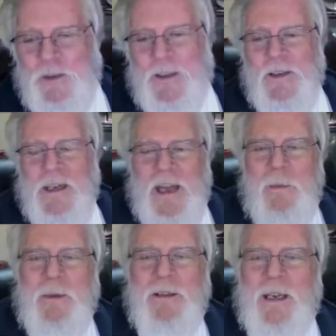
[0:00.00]
stuff. How
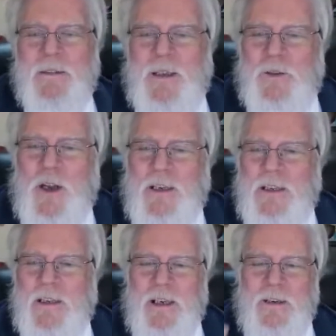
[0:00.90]
many times I've gone in
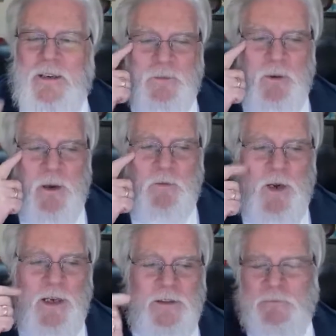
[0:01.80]
and they've asked me about
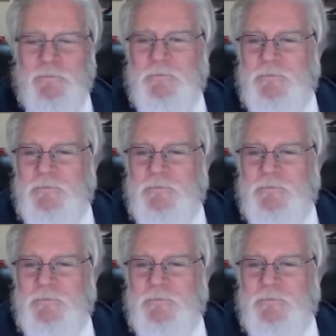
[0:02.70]
fries, and